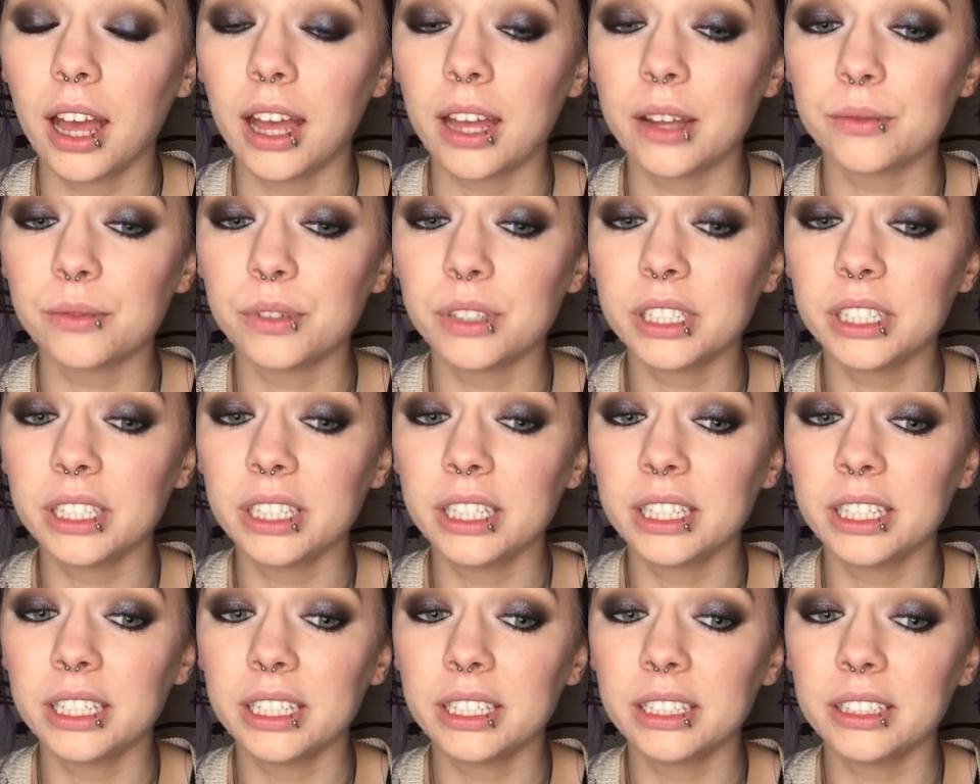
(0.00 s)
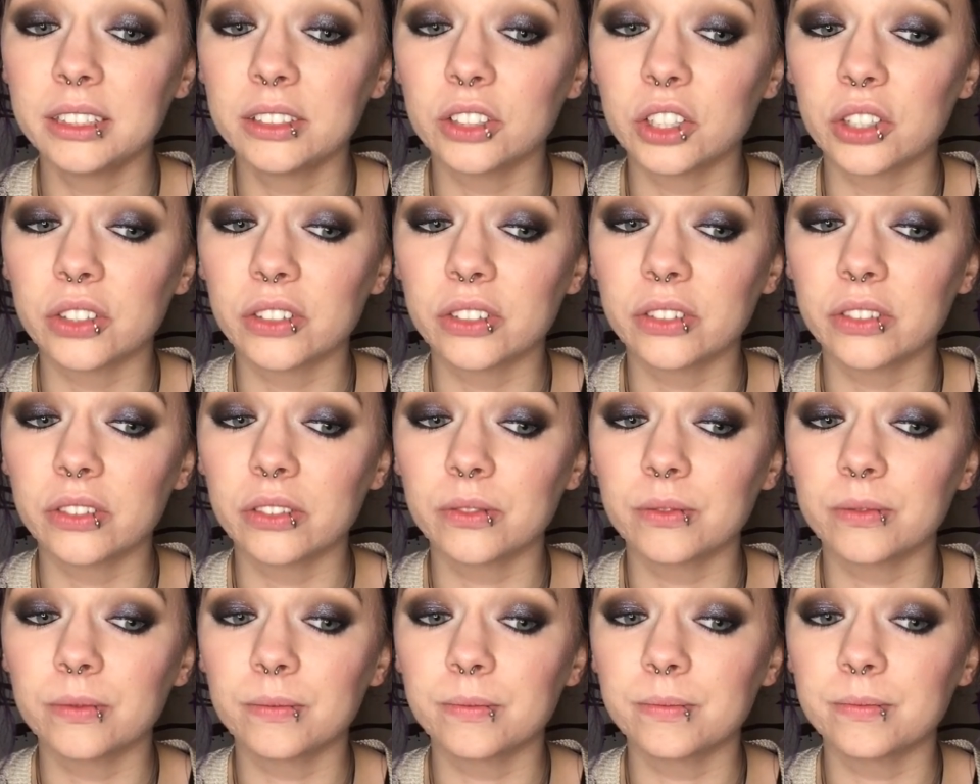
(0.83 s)
I really just,
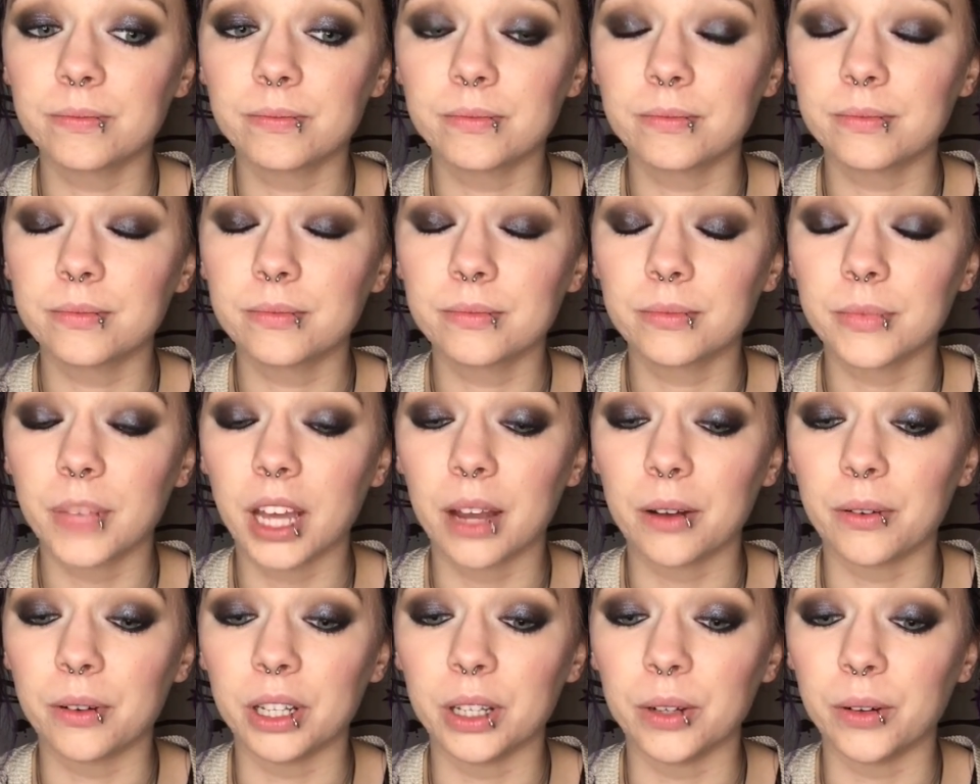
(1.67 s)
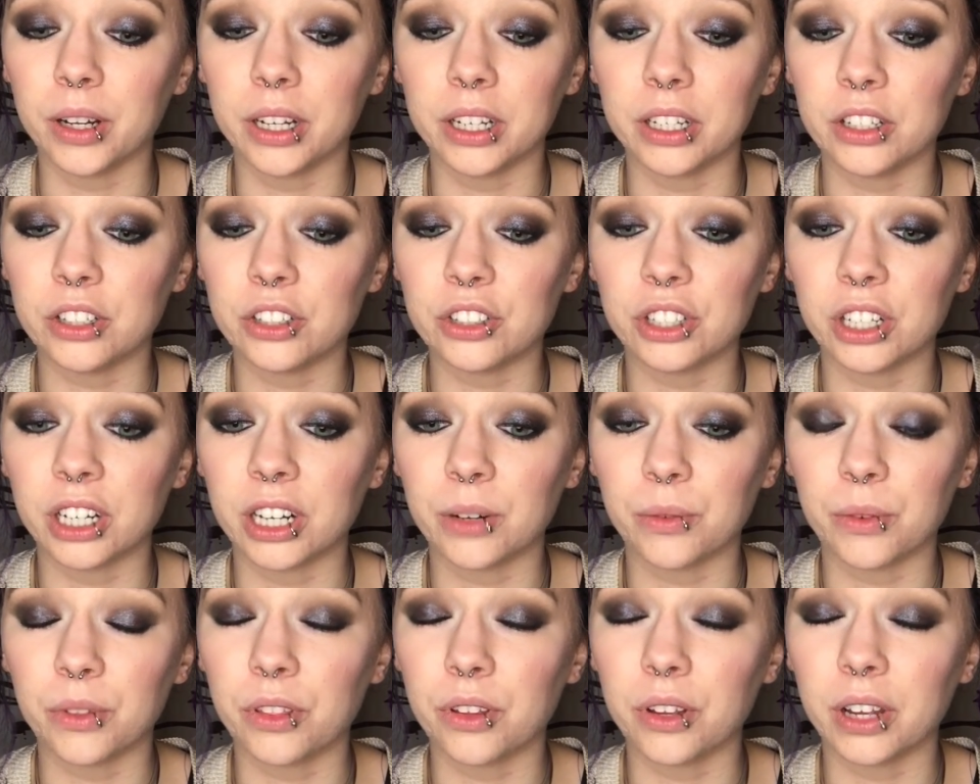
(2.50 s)
I really wanted to share
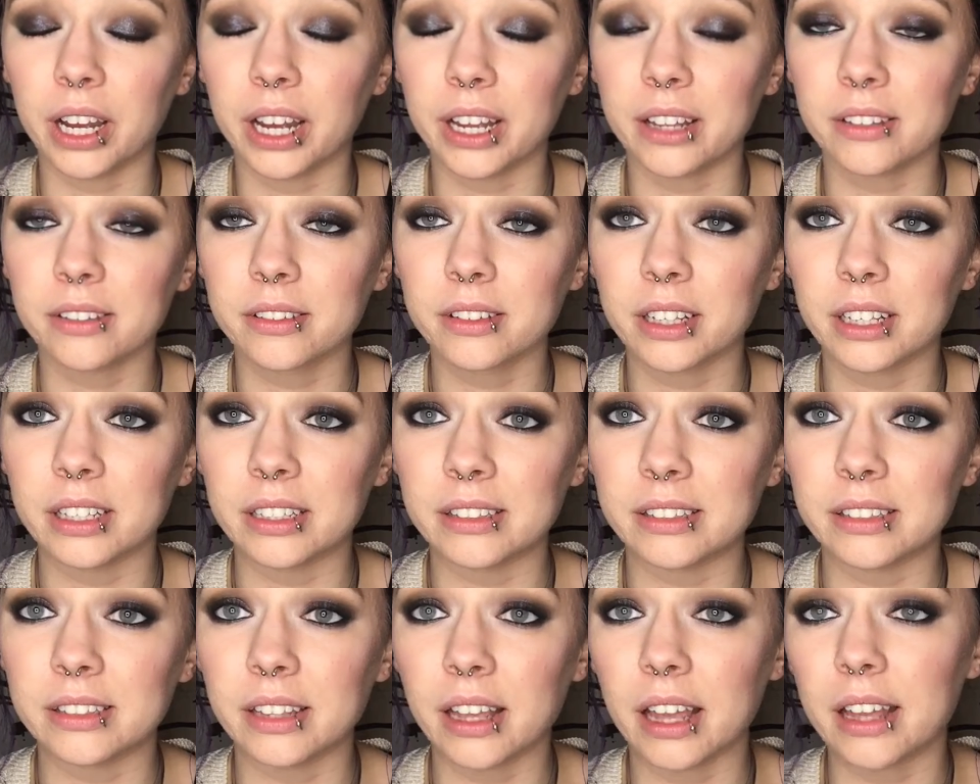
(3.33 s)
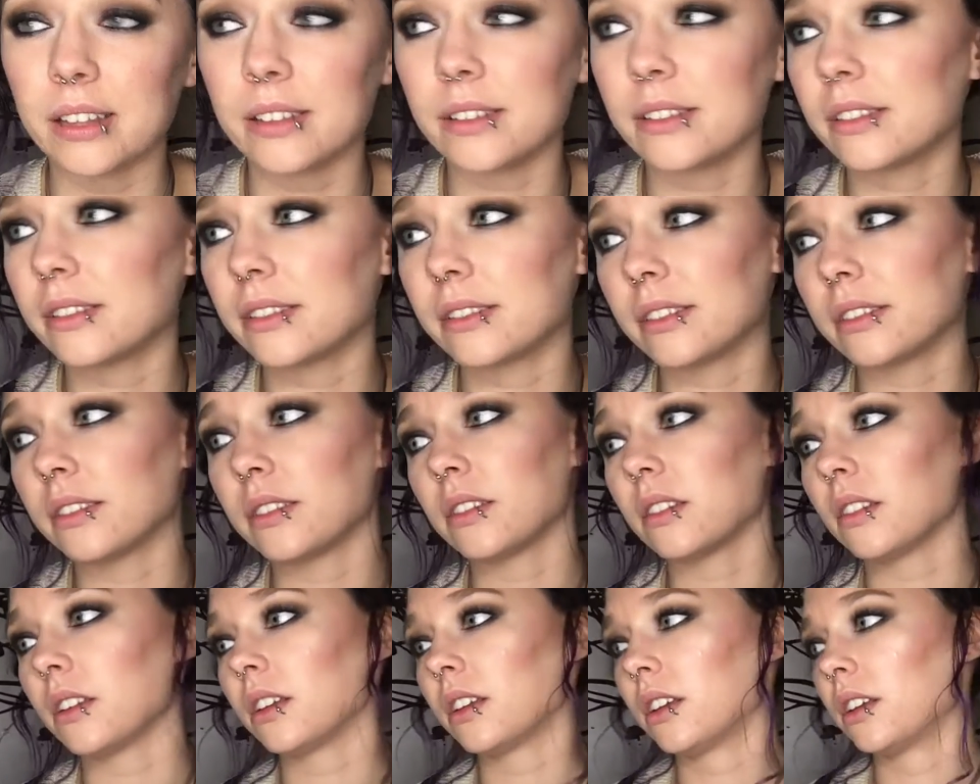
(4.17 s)
it with you guys because
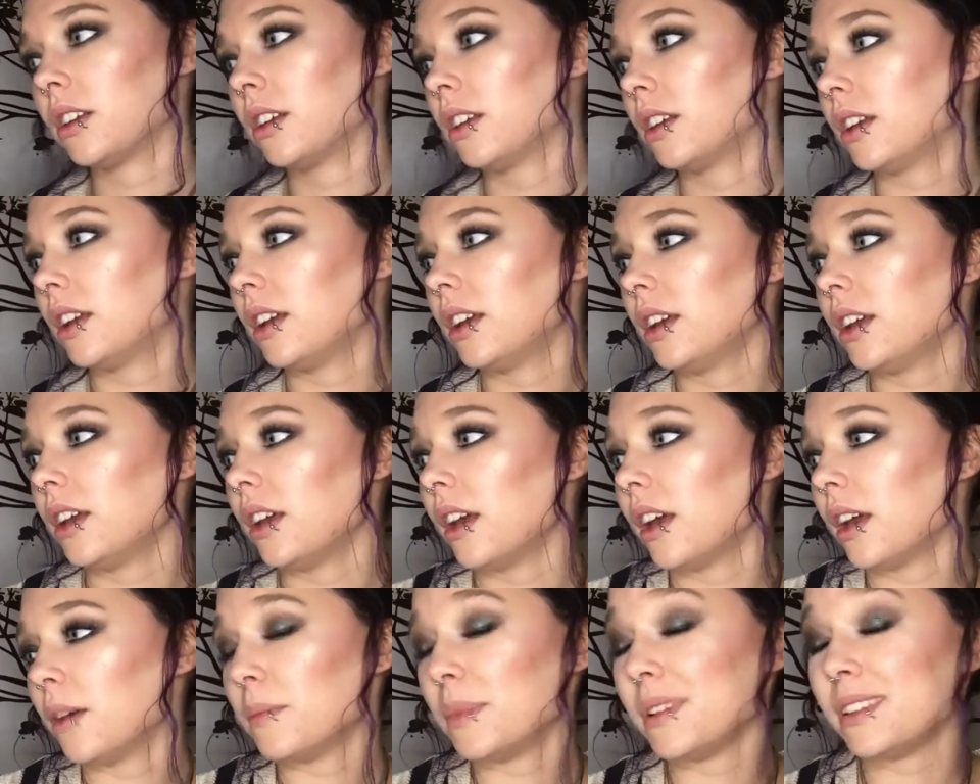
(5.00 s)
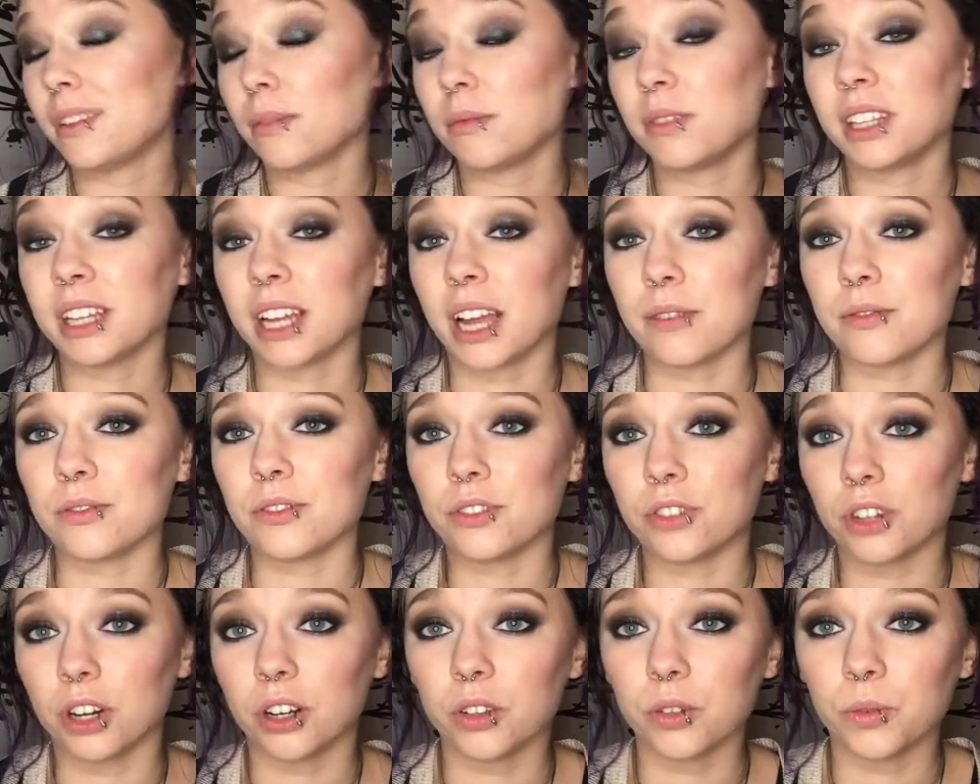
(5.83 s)
it's been something I've
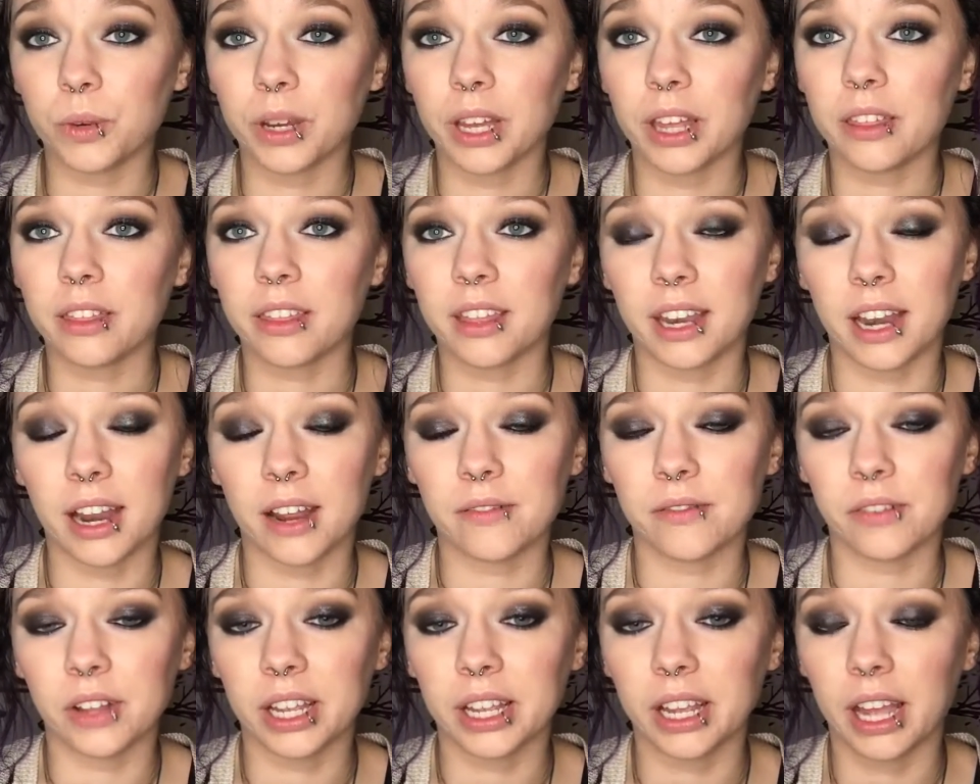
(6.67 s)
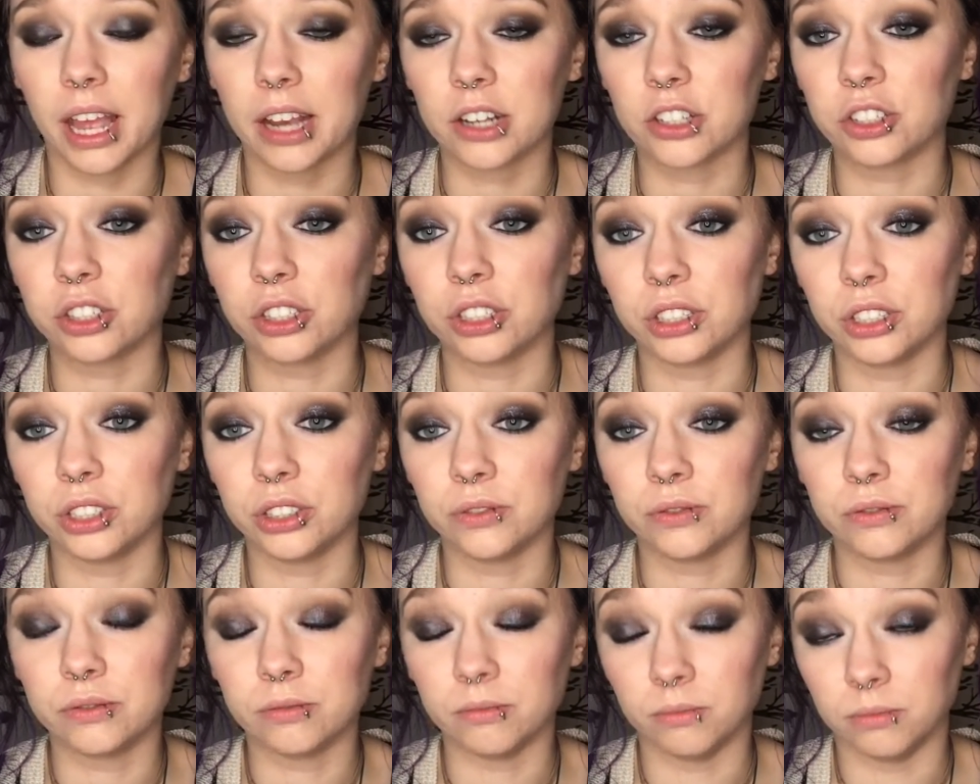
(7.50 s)
struggled with and I've like actually
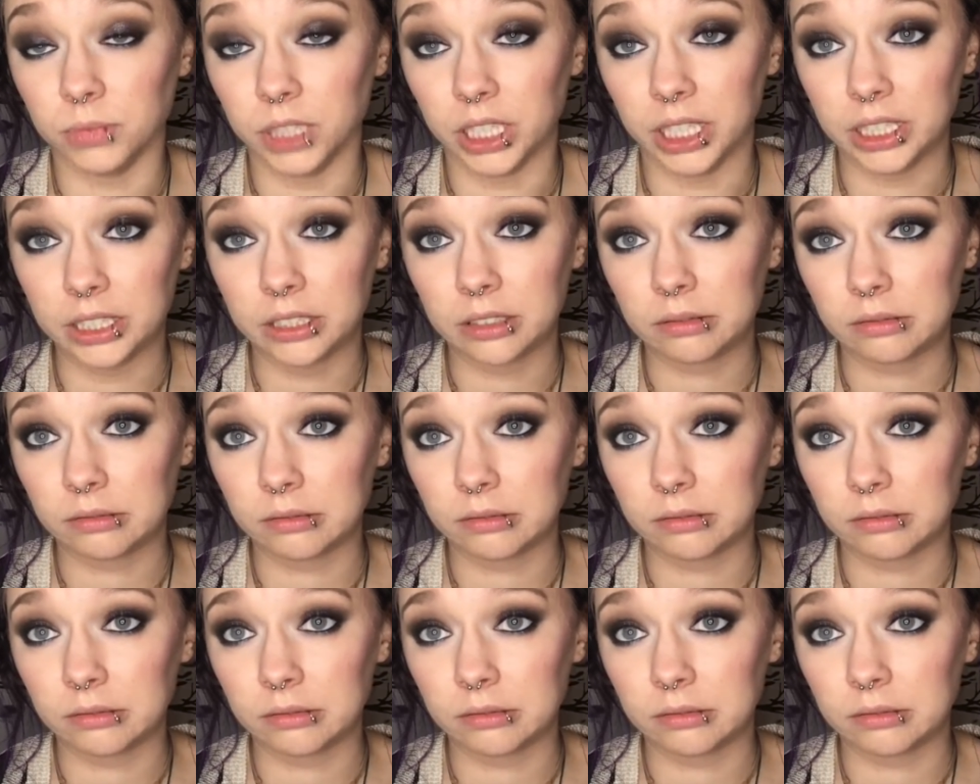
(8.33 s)
like